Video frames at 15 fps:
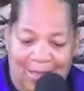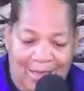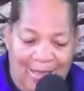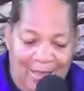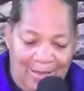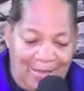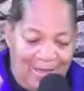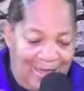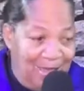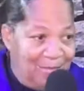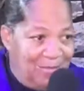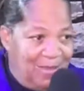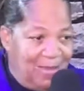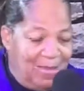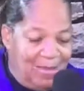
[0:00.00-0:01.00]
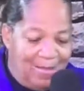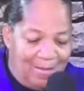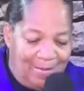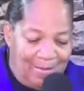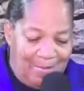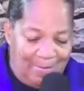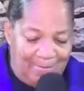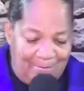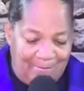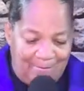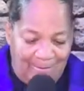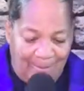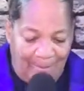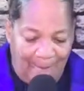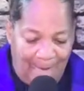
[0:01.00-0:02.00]
It, amen.
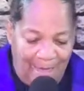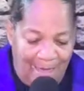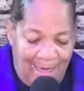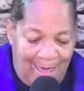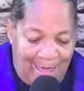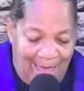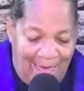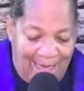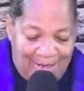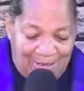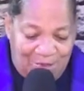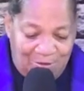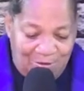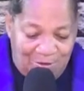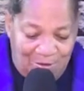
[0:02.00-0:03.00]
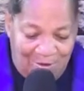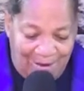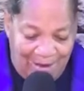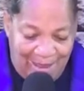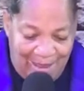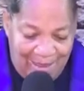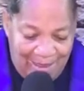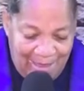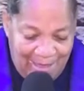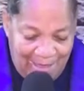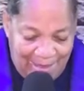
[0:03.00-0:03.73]
Acts 2.38,